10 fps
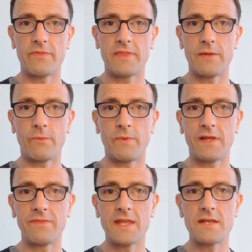we
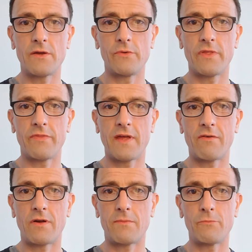can then know that
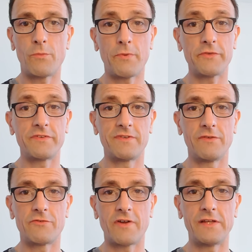there are more
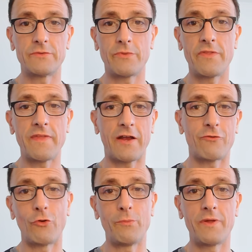positive traits within that
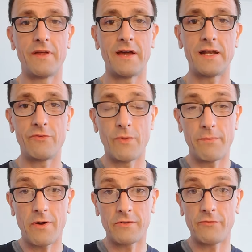group. And if we're
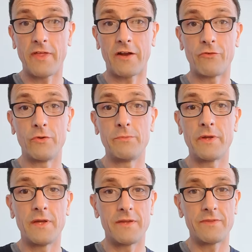part of that group,
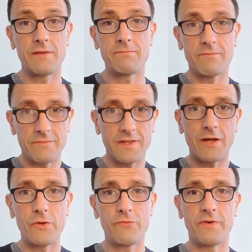then
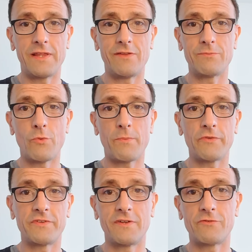hopefully these more
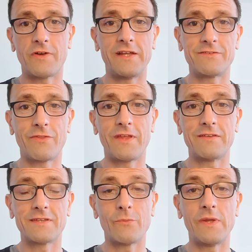positive traits are
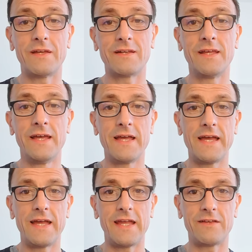things that we can
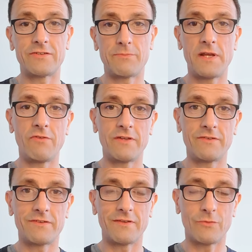
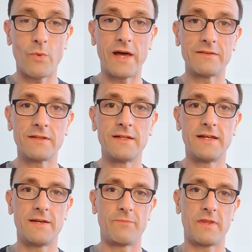experience as well,
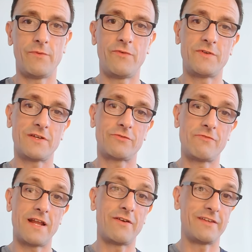if we just
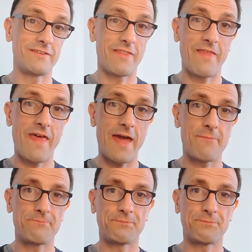realise that they're there.